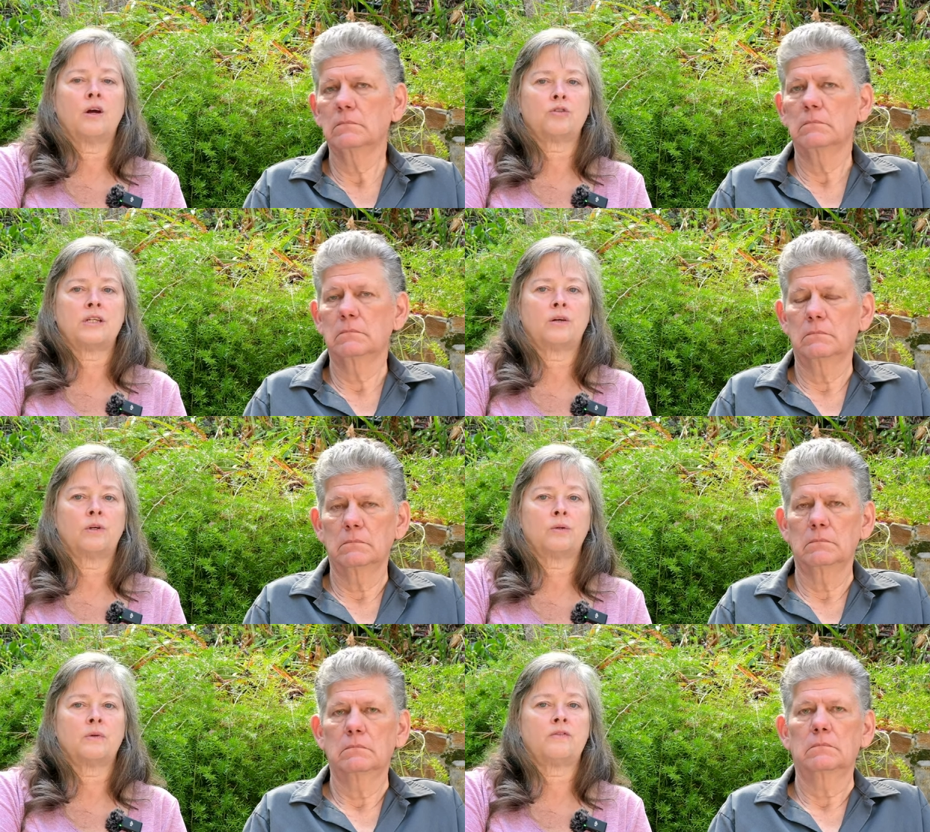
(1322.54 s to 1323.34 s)
Speaker 1: hotel
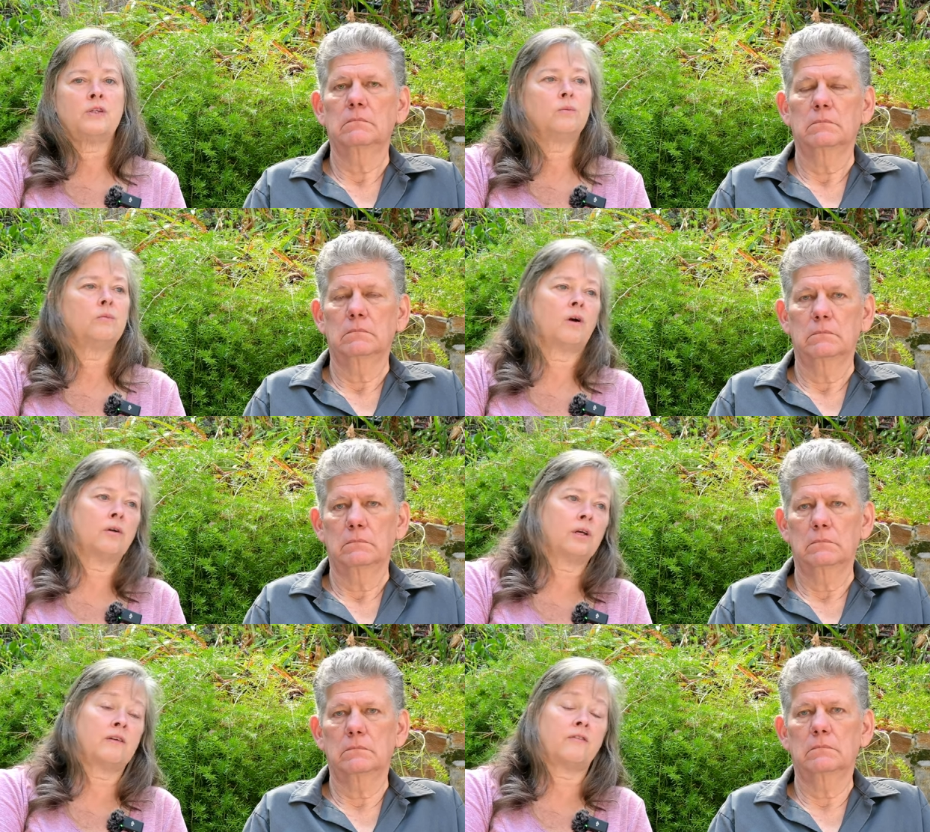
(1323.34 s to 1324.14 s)
room. If you are
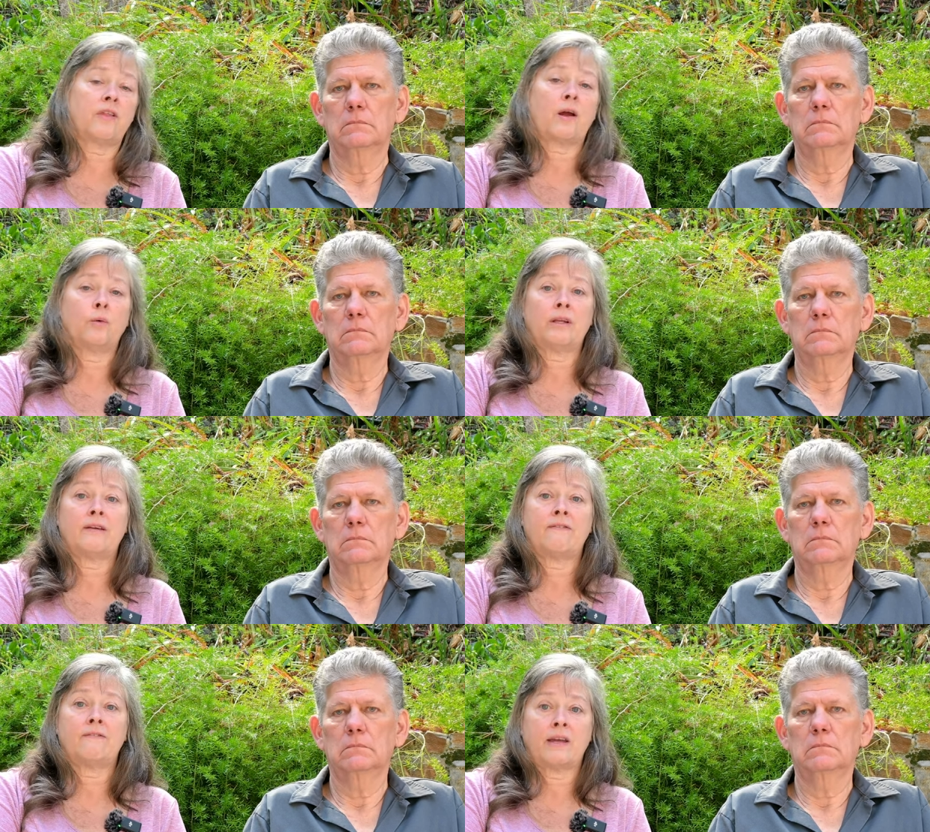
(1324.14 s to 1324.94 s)
looking for that
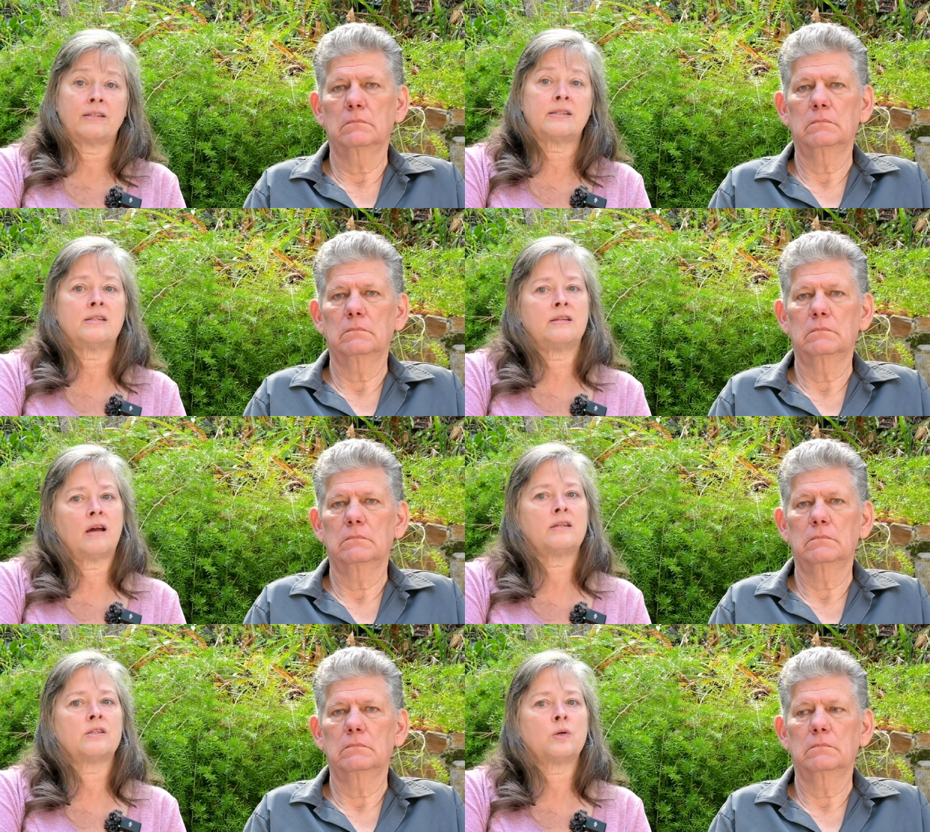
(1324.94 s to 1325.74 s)
really fancy,
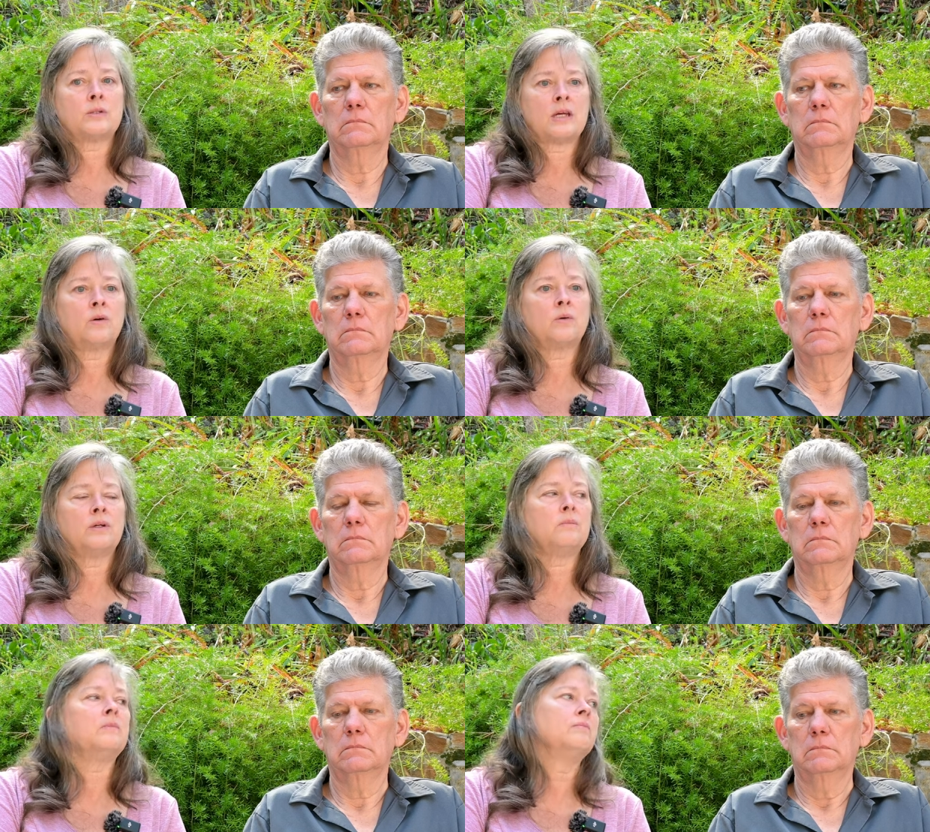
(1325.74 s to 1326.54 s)
nice hotel
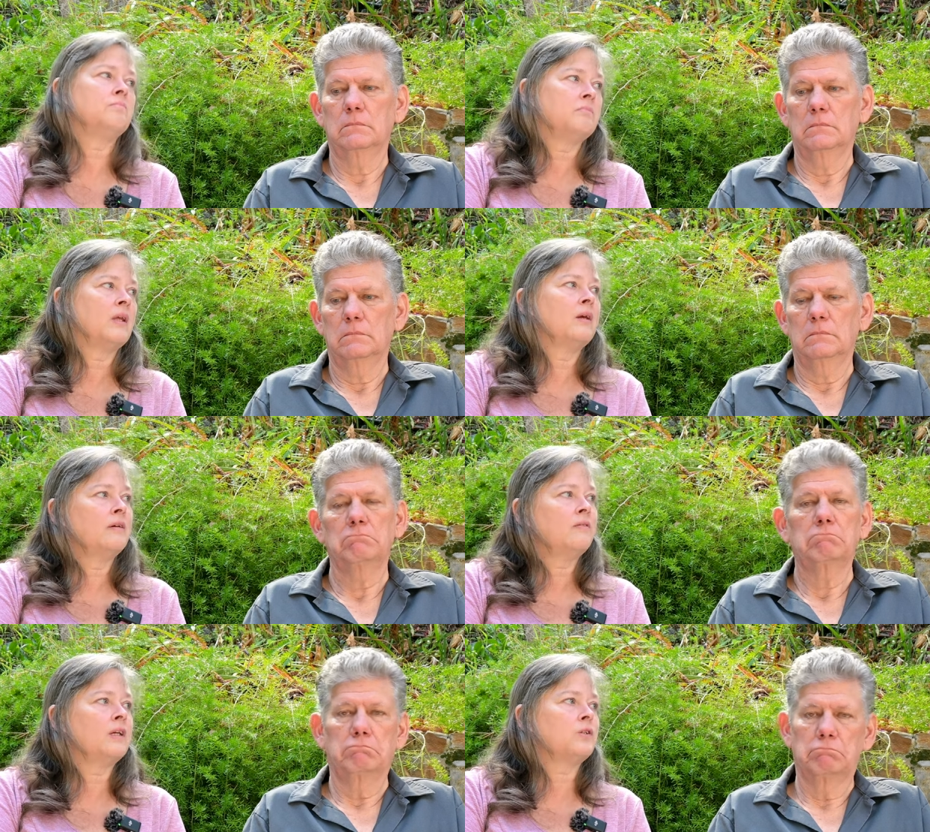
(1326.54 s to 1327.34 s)
room,
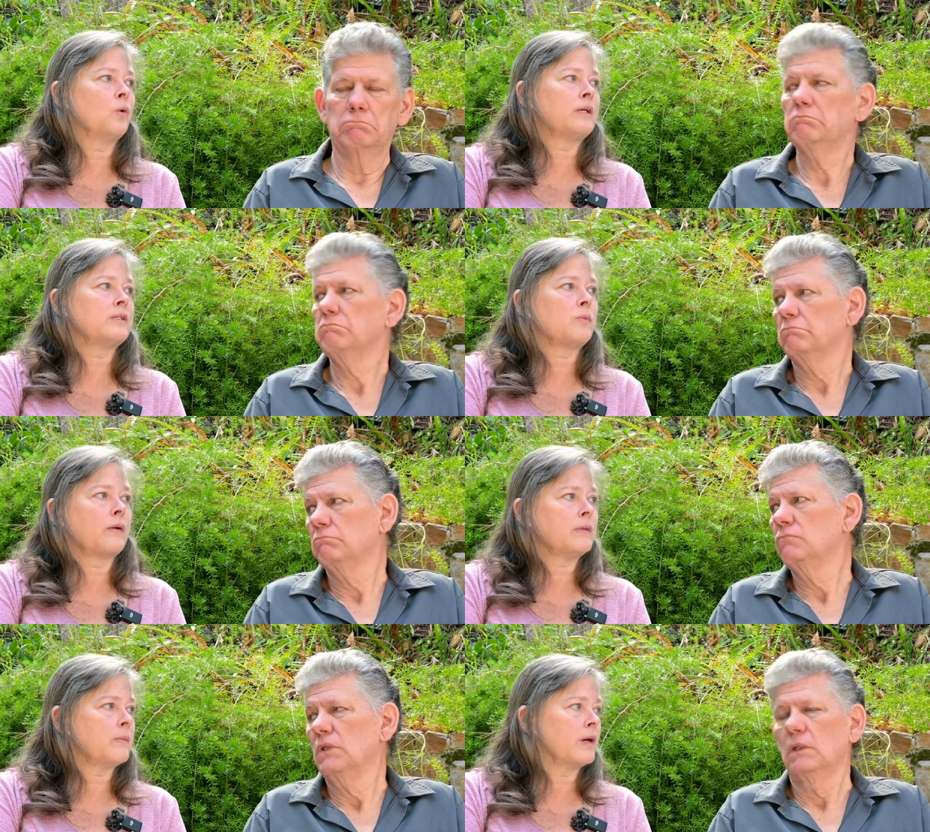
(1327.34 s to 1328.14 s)
Victoria is
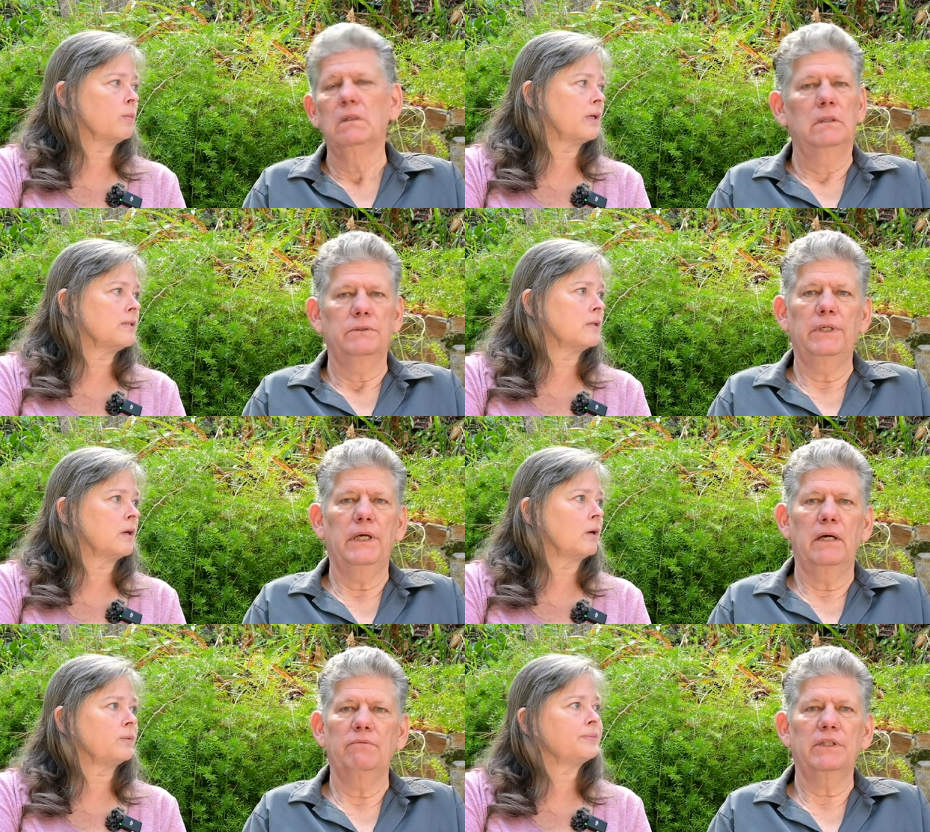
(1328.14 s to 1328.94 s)
probably the better place
Speaker 2: to yeah,
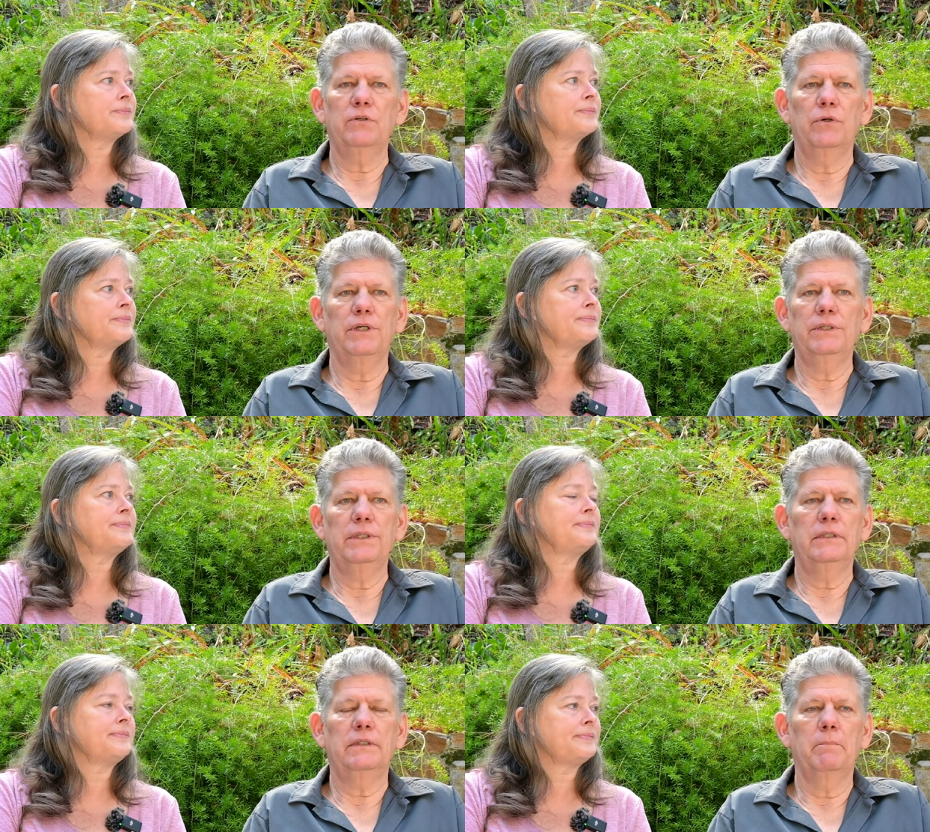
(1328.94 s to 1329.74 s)
go. Yeah, Victoria, you
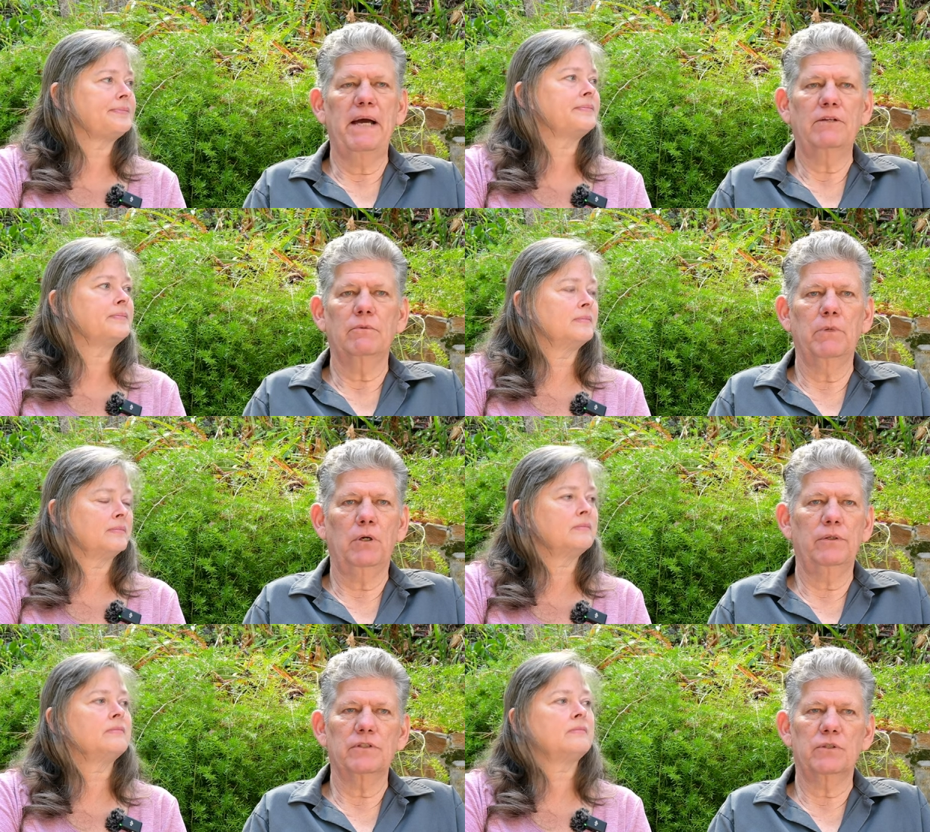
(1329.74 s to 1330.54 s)
can get the
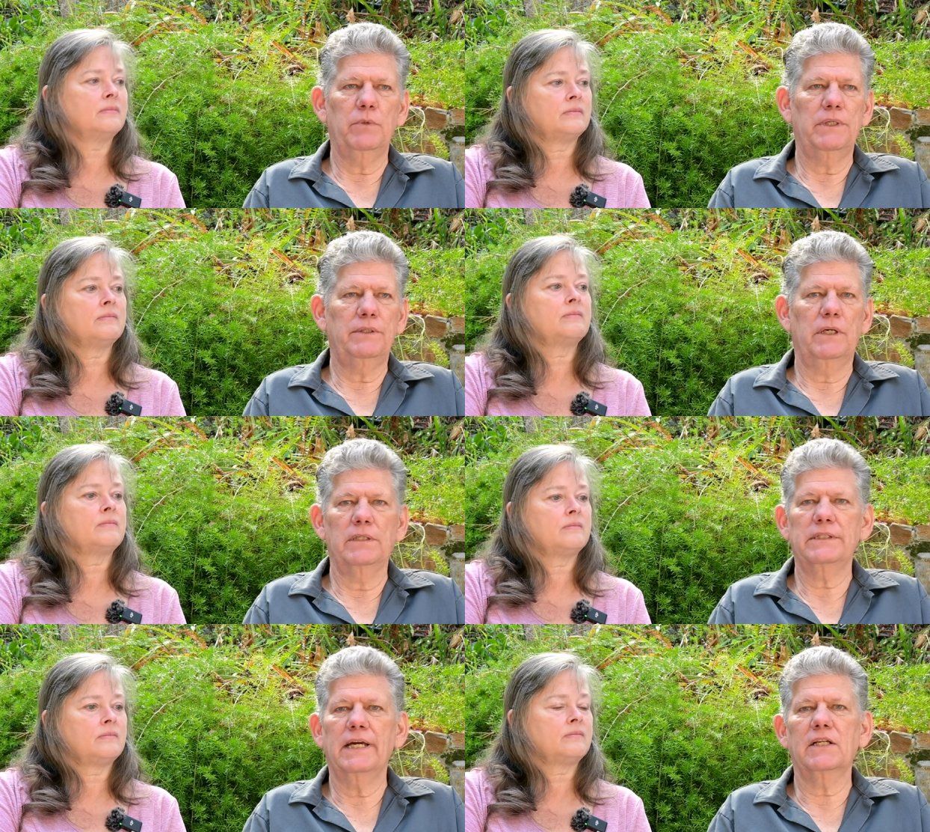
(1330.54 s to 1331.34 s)
matrimonial suite there.
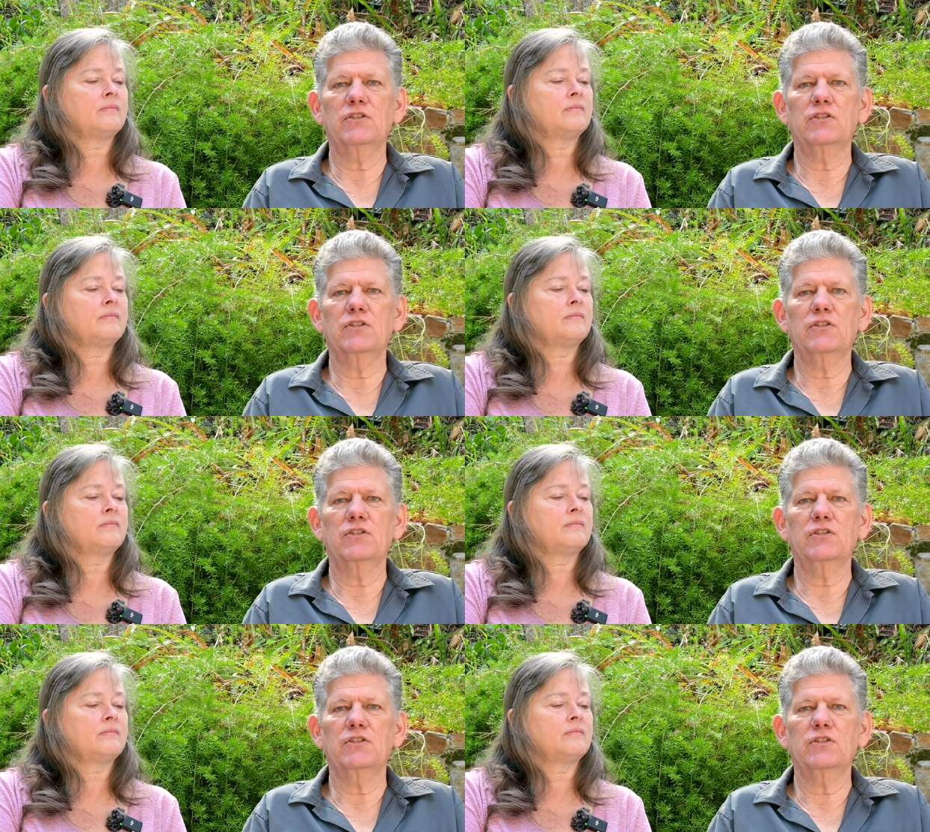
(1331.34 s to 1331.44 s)
It's got a